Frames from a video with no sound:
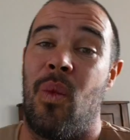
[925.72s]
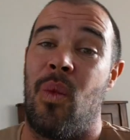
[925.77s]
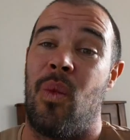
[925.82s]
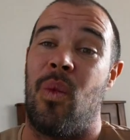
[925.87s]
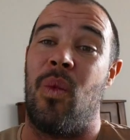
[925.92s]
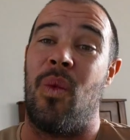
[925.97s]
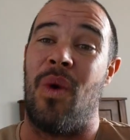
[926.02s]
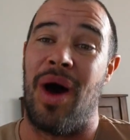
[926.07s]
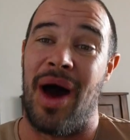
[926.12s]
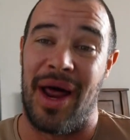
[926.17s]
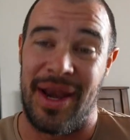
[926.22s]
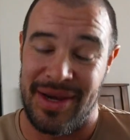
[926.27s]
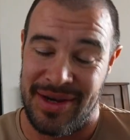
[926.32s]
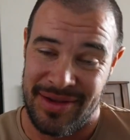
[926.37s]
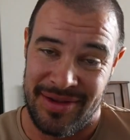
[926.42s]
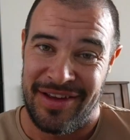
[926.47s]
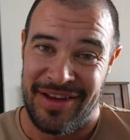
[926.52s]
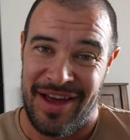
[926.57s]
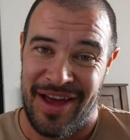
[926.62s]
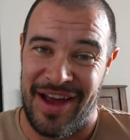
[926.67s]
1
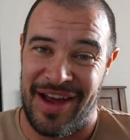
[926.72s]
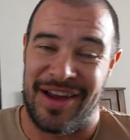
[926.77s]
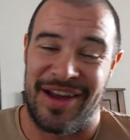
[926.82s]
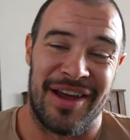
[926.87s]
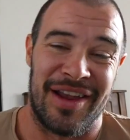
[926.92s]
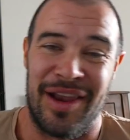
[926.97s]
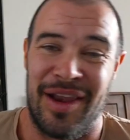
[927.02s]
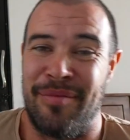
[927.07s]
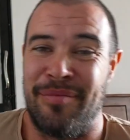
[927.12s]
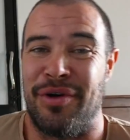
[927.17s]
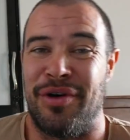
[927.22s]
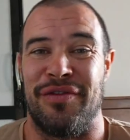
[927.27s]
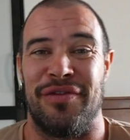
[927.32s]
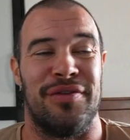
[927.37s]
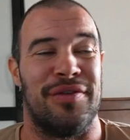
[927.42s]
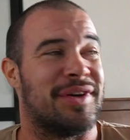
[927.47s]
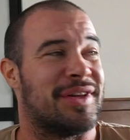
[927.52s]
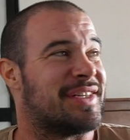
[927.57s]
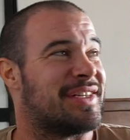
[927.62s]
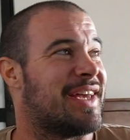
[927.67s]
at Colombo
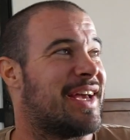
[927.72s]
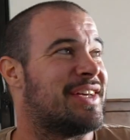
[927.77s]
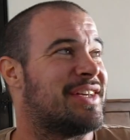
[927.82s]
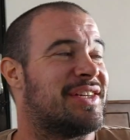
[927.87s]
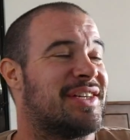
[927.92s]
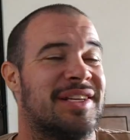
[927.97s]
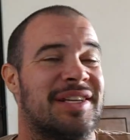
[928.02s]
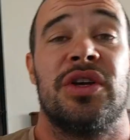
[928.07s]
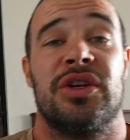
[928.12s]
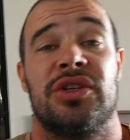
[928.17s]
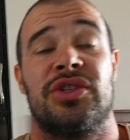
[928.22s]
Fort station.